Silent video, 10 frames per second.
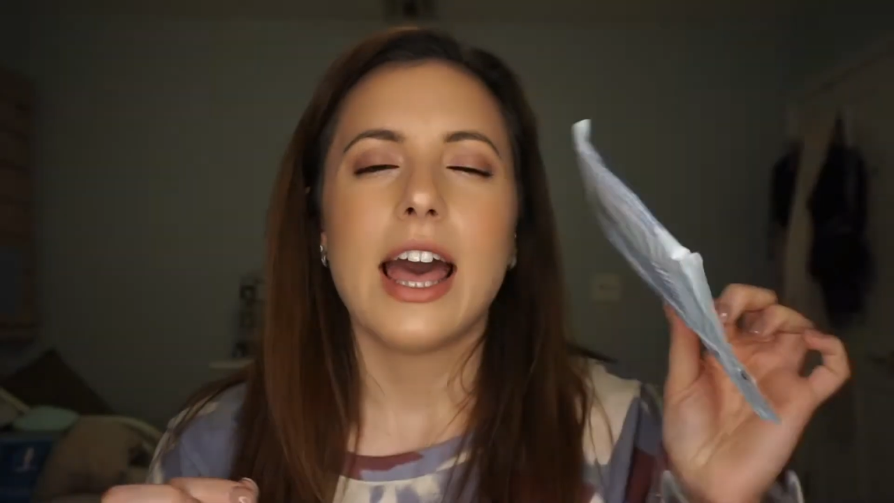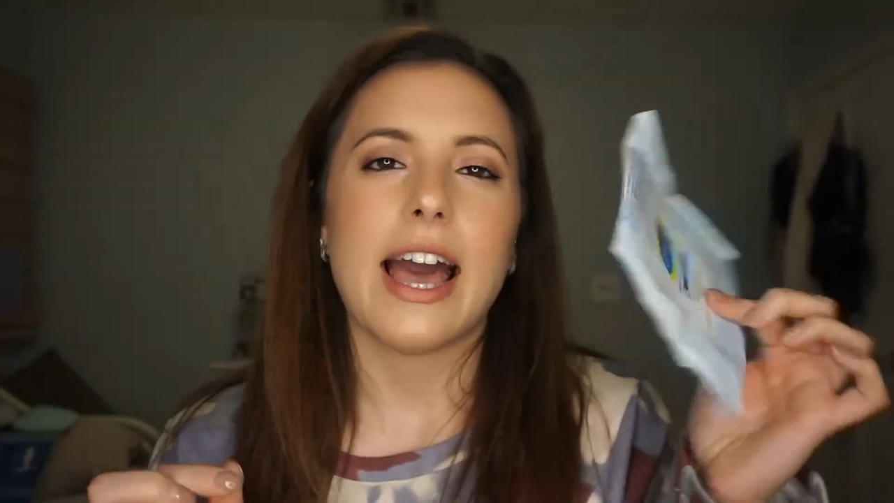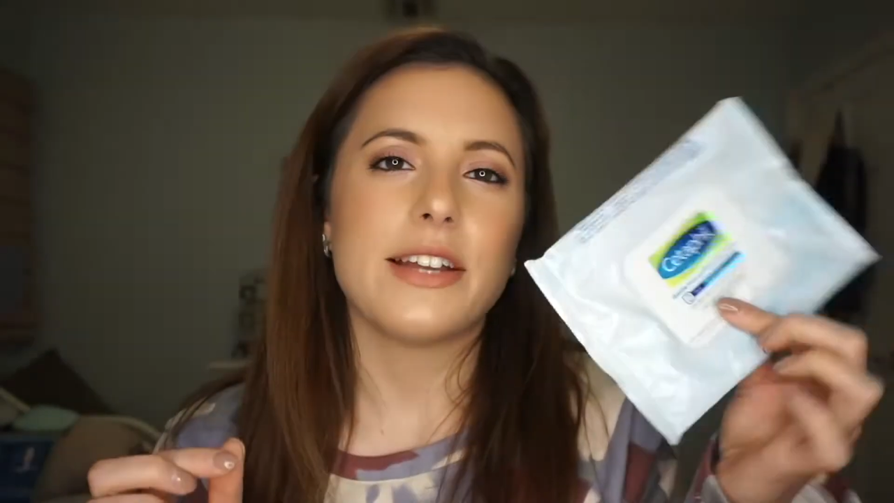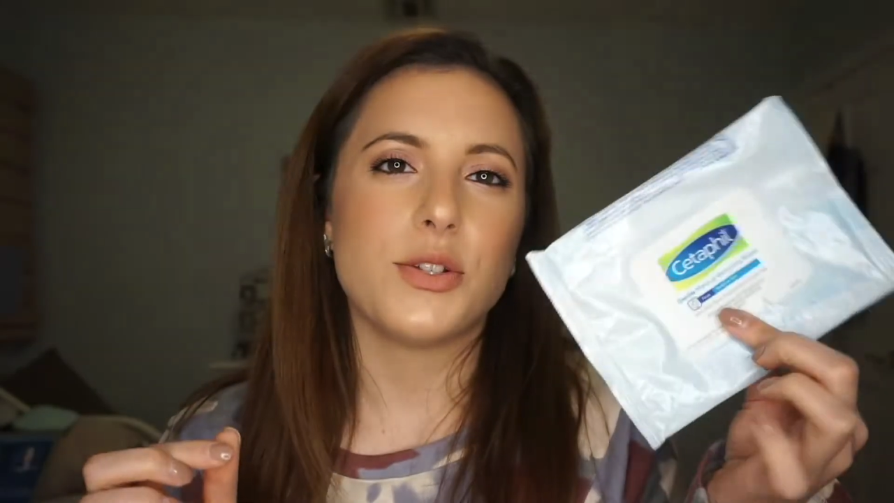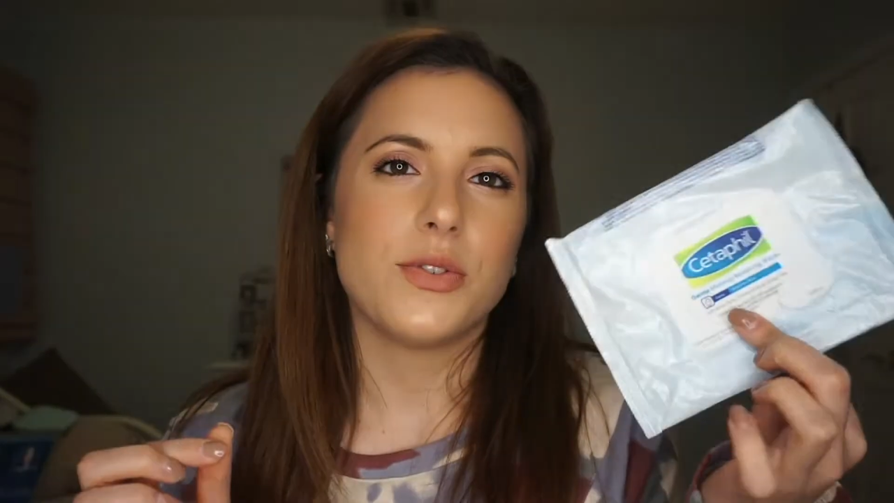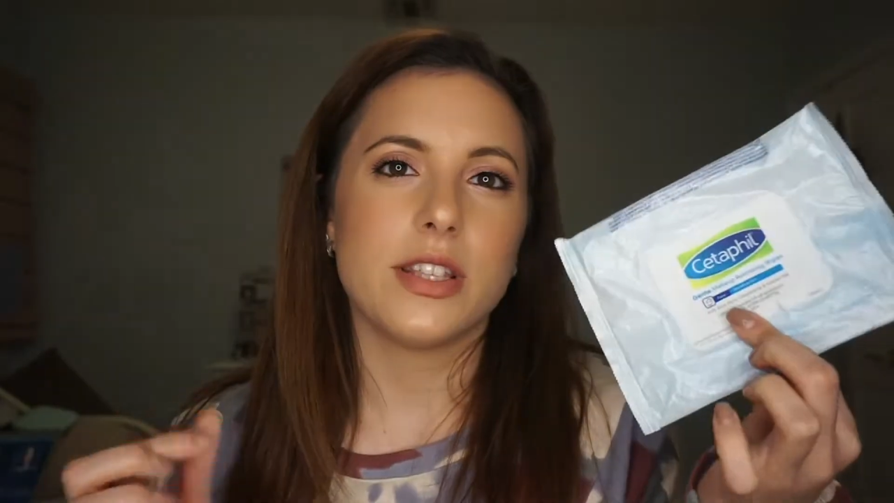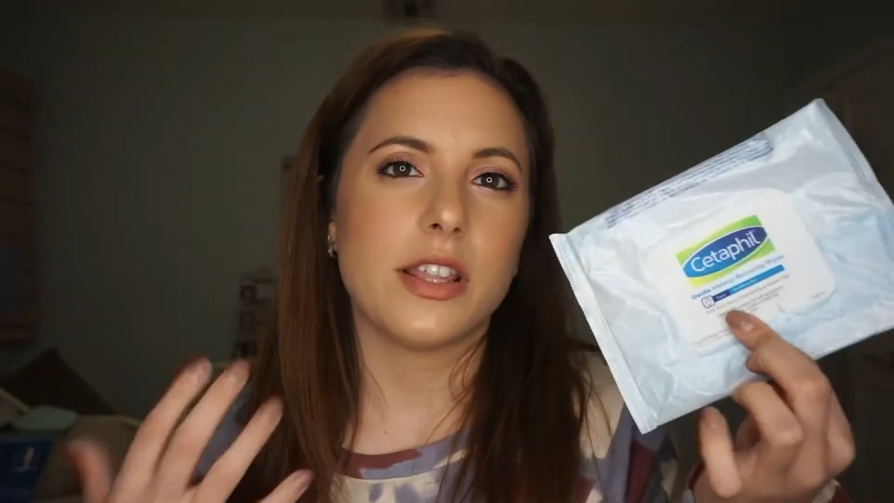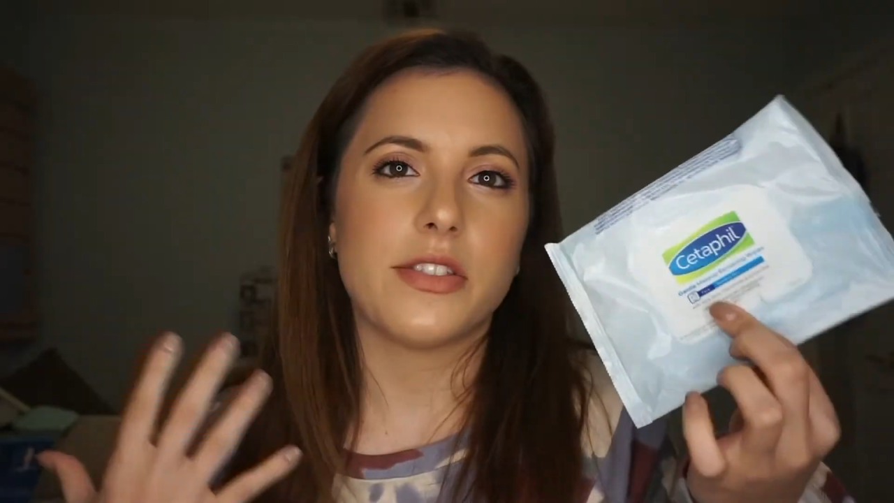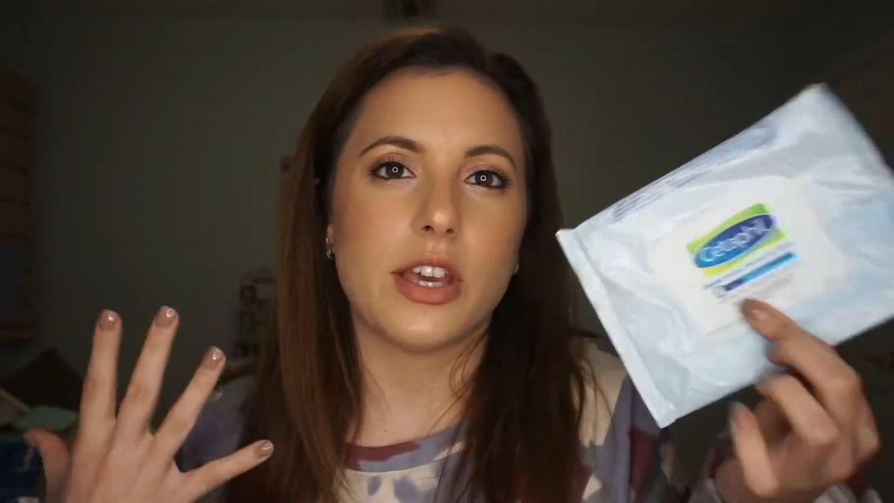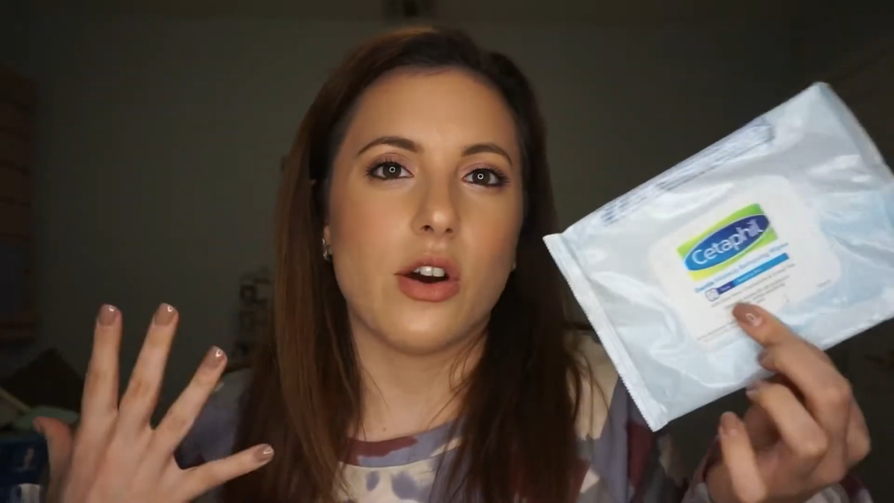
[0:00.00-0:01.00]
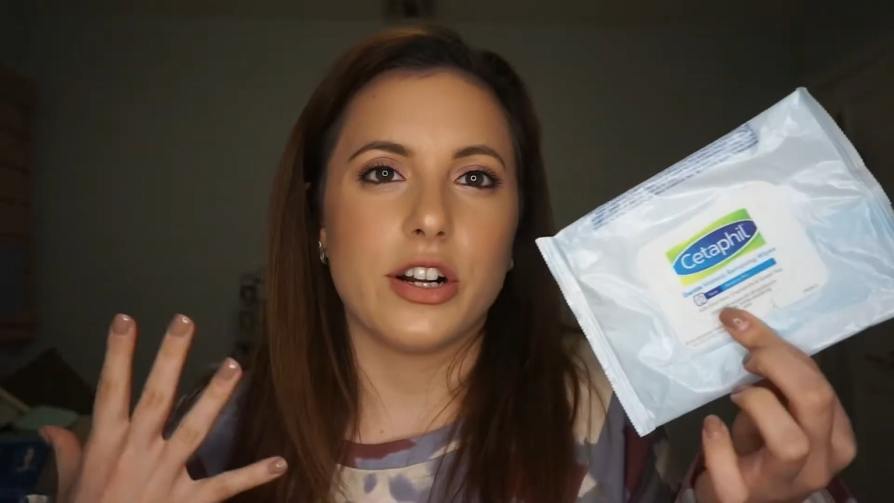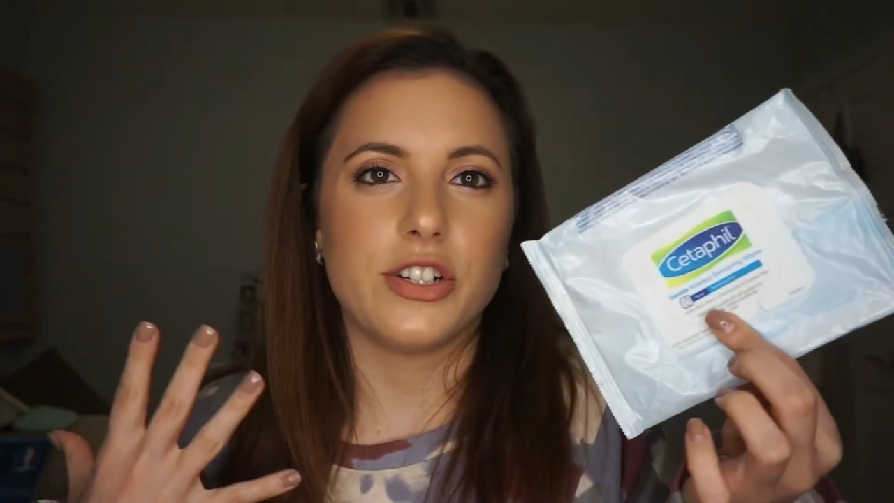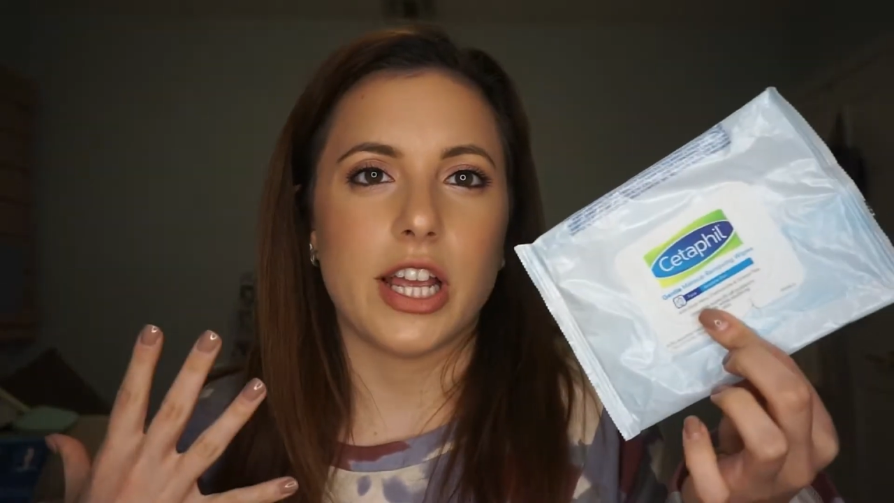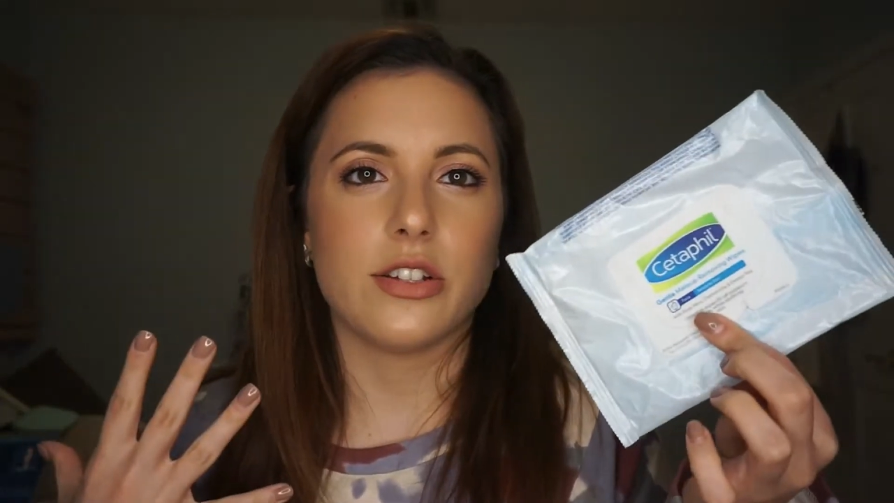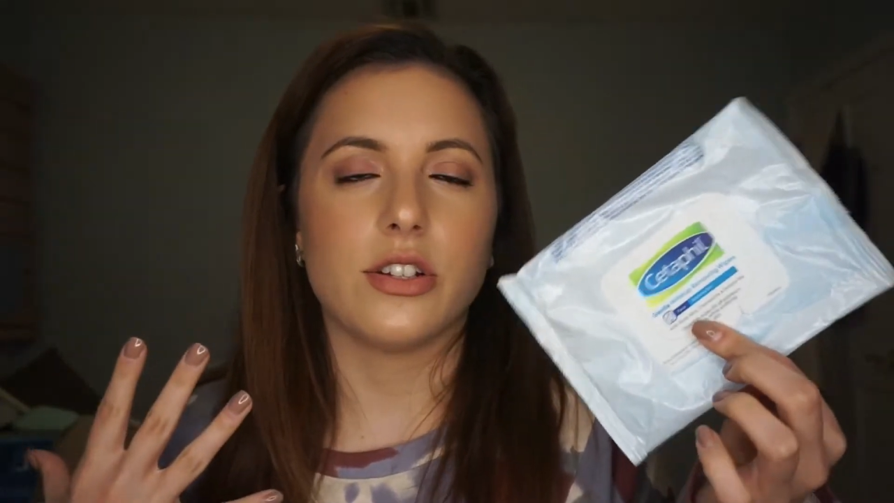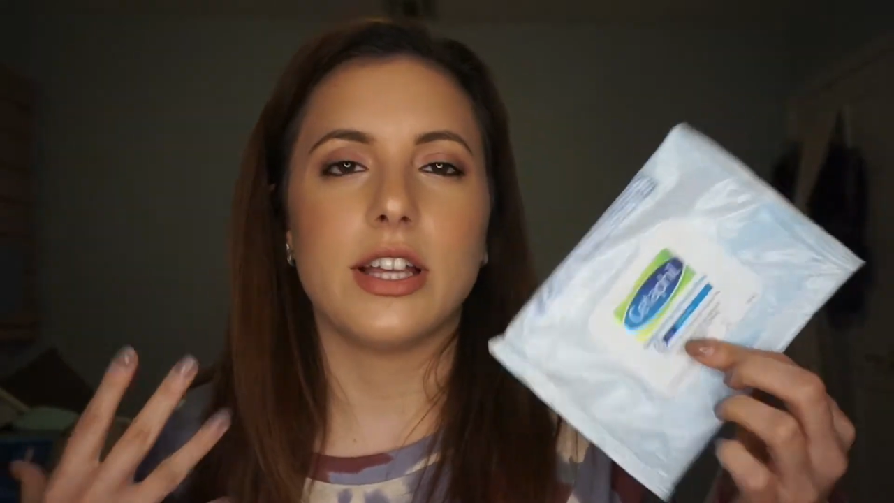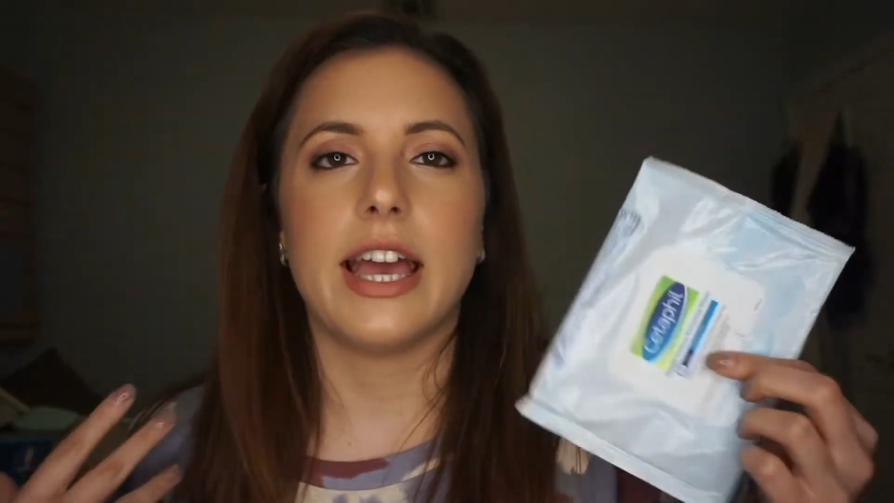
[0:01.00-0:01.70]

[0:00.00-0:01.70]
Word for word: I do think that they are gentle